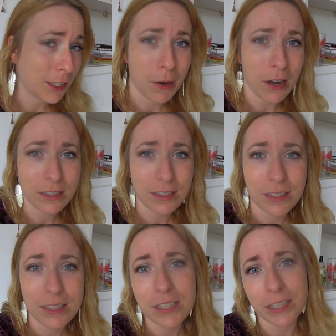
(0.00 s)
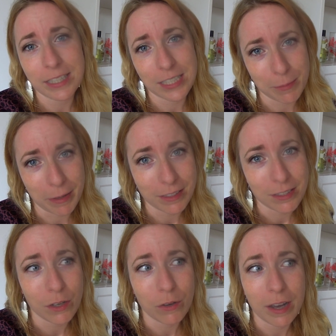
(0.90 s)
box is starting to smell,
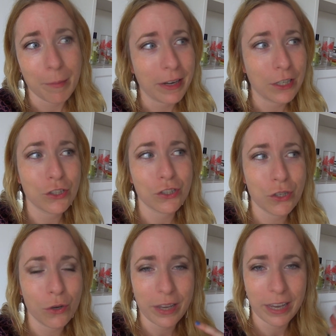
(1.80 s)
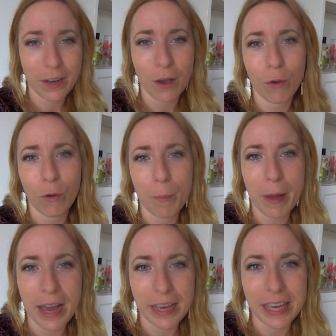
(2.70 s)
so I better just go get a whole
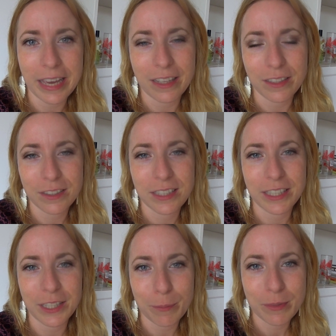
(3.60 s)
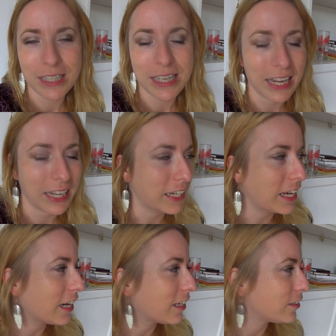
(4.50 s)
bag and clean up today.
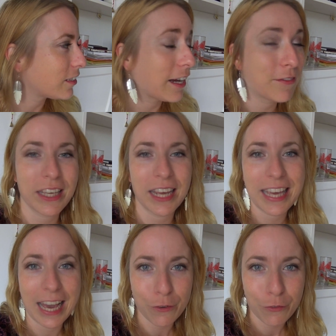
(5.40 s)
And I have to get cat